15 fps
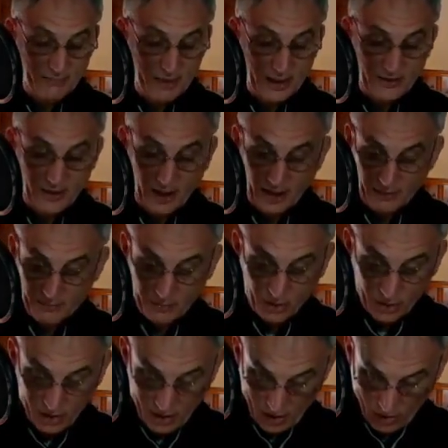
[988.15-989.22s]
Be there
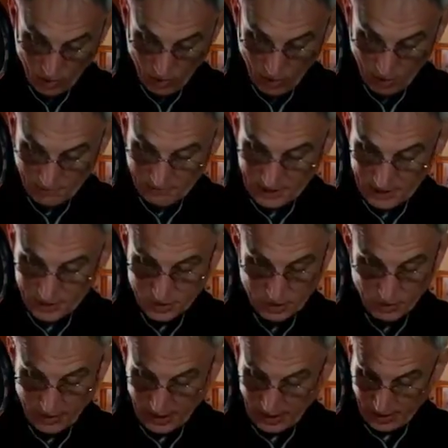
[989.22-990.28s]
or be
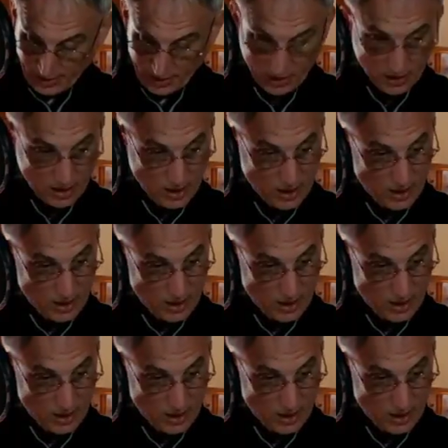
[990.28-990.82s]
squared.